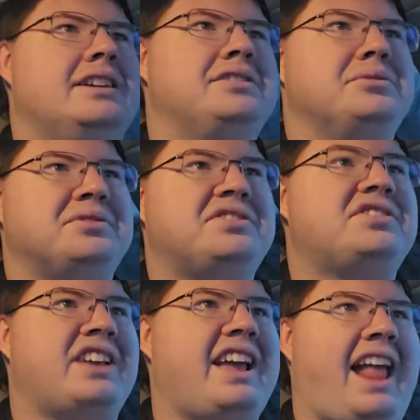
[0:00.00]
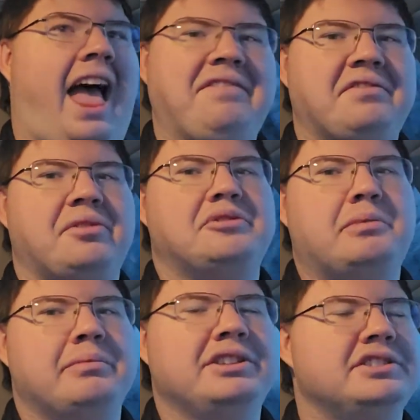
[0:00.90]
to set half of those
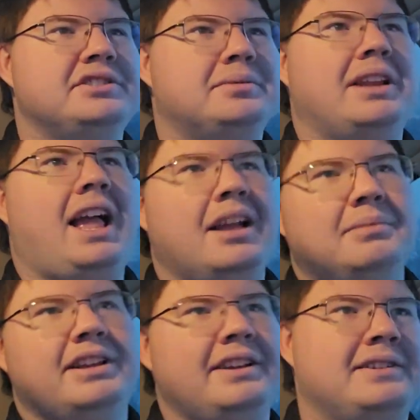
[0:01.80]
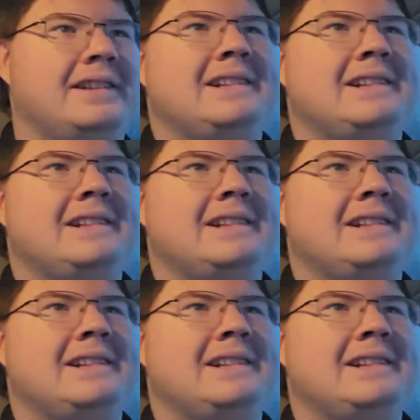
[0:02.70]
permissions reliably